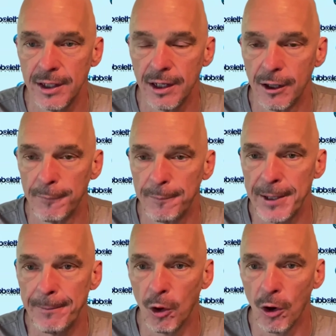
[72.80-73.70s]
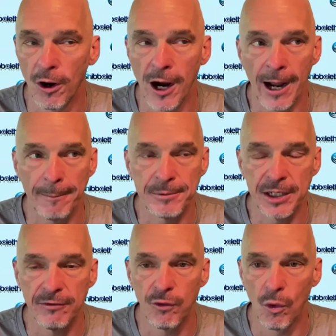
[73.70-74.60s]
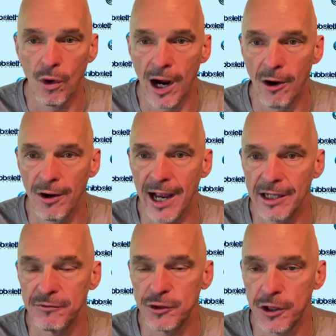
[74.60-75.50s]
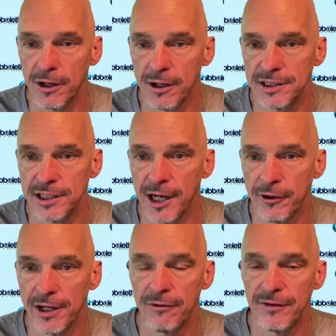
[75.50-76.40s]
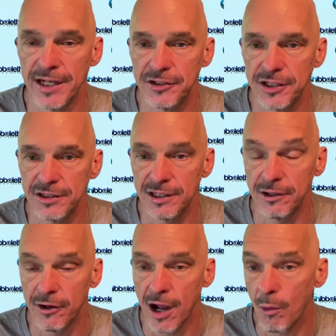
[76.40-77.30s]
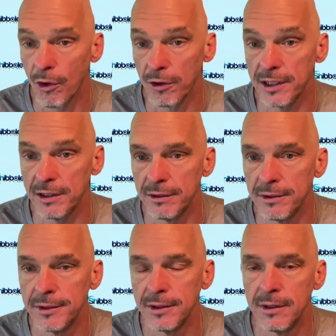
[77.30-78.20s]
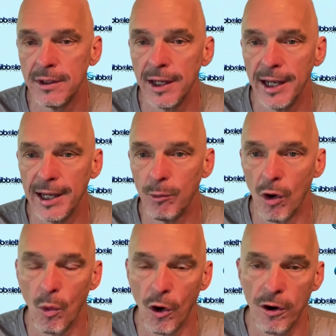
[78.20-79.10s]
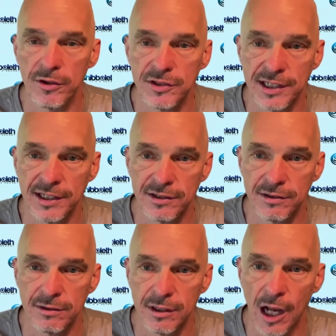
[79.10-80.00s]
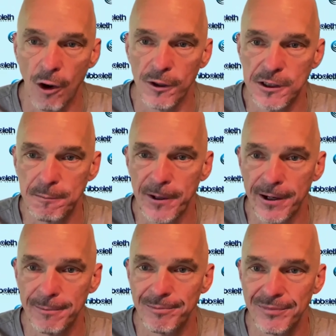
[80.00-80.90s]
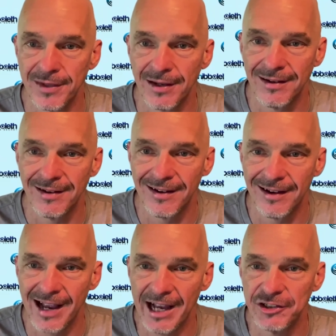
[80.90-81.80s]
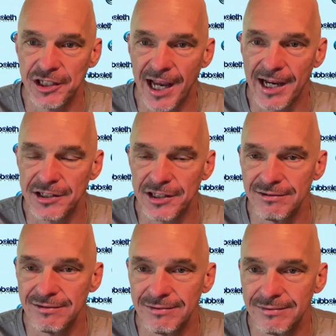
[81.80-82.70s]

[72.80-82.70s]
Uh, people are opting for all kinds of drugs and other interventions, and they're not working. And what works is the Holy Spirit, education,